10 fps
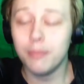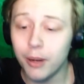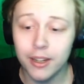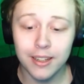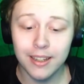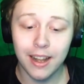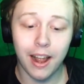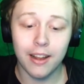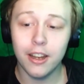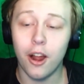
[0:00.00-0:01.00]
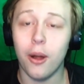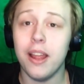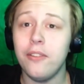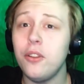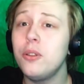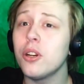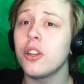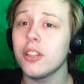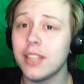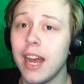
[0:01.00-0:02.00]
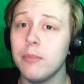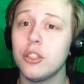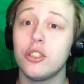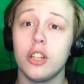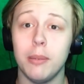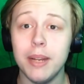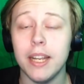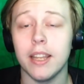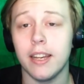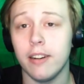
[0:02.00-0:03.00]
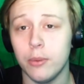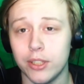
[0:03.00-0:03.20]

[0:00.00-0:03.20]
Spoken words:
But, you know, if you took your time to study media theory,